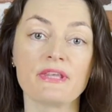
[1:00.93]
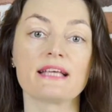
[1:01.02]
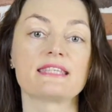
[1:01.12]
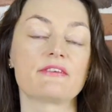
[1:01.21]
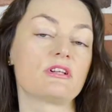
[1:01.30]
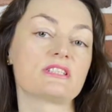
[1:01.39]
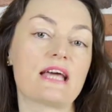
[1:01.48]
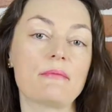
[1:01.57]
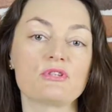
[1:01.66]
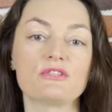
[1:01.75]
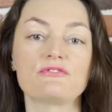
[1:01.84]
several
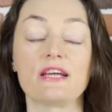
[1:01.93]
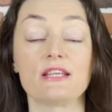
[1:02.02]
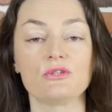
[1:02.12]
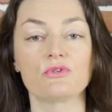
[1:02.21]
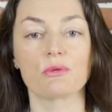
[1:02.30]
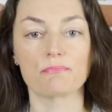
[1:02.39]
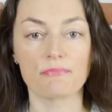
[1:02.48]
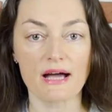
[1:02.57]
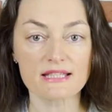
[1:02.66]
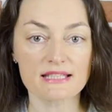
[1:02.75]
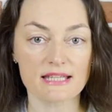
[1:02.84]
times already during
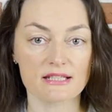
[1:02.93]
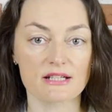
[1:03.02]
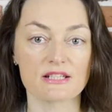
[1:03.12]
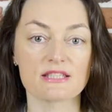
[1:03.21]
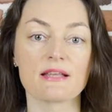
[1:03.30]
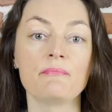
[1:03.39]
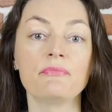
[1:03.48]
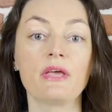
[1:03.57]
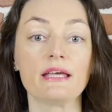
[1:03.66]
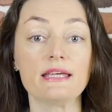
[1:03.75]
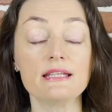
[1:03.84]
past tenders,
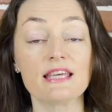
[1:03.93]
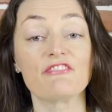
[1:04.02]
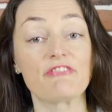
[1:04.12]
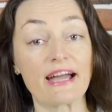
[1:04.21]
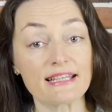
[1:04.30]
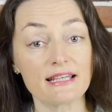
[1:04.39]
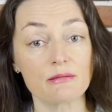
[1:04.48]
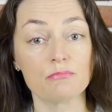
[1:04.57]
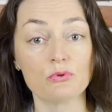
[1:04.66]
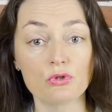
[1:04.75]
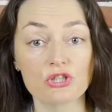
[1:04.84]
India finally
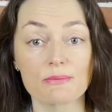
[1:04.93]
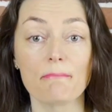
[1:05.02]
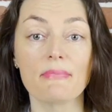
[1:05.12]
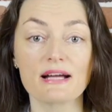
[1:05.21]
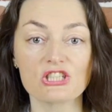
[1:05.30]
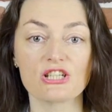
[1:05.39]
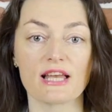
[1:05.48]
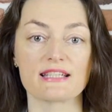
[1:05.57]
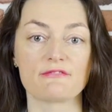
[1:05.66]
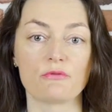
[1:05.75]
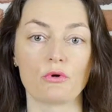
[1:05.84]
booked much
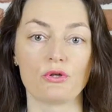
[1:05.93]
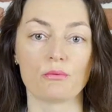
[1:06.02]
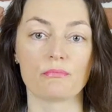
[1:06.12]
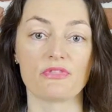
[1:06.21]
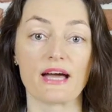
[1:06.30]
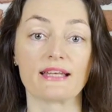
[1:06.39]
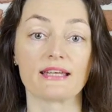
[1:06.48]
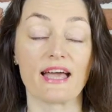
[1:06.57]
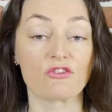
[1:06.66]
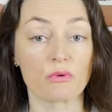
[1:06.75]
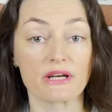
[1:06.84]
less volume than
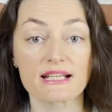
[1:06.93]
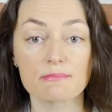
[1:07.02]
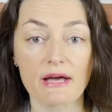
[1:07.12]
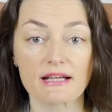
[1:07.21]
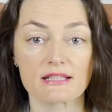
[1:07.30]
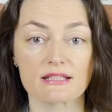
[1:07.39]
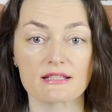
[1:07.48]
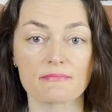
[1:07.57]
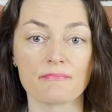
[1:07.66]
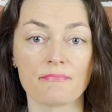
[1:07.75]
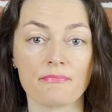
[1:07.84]
everyone expected.
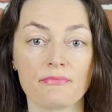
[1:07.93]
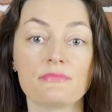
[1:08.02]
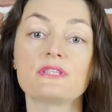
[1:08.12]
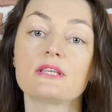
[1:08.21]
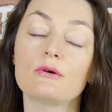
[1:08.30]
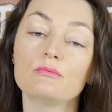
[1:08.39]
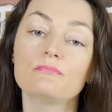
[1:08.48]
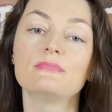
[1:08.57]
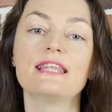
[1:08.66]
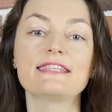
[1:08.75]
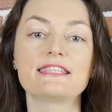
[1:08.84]
So
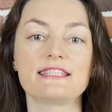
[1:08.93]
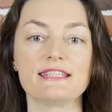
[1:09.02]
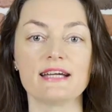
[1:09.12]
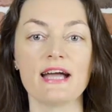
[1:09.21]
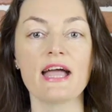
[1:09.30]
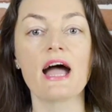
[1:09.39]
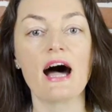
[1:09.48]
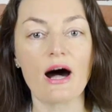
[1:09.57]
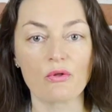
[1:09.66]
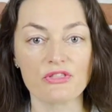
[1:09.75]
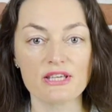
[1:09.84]
let's see
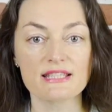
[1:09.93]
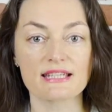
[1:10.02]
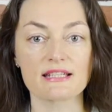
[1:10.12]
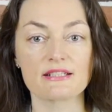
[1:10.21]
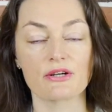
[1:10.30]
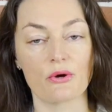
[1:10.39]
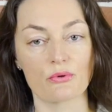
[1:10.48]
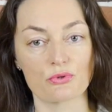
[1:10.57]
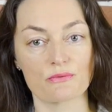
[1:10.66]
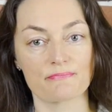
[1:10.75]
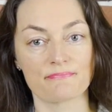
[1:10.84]
how this tender goes.